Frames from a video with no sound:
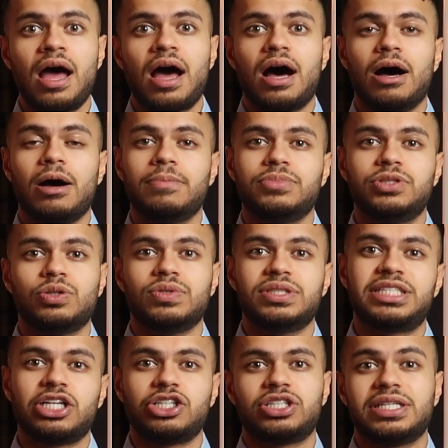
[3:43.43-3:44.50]
to
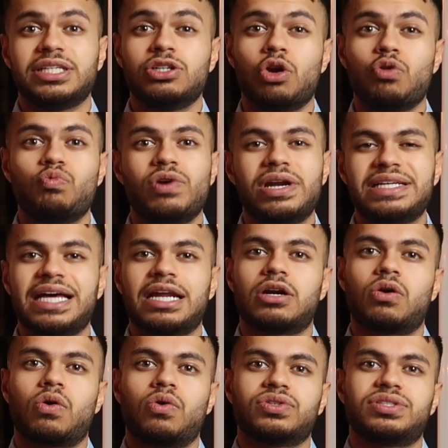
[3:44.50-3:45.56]
essentially really get
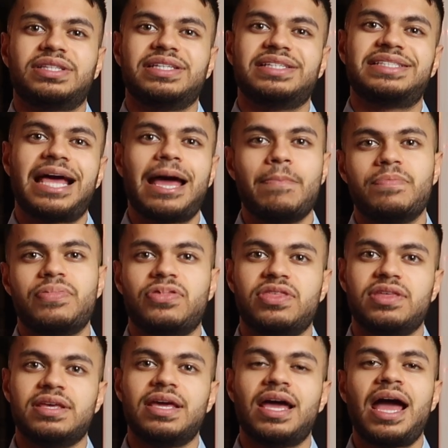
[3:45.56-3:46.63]
across this
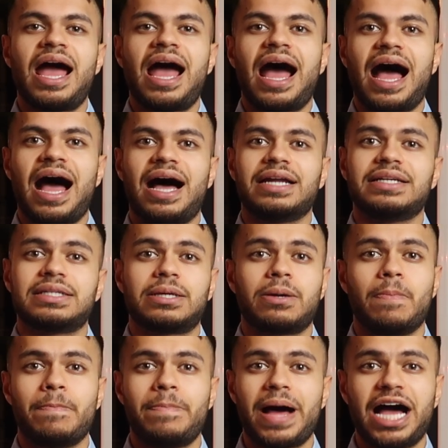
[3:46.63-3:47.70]
empathy and
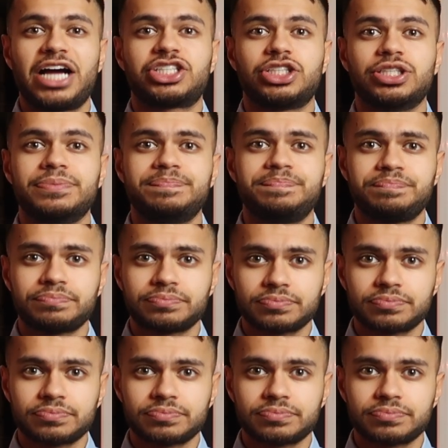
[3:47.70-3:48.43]
compassion,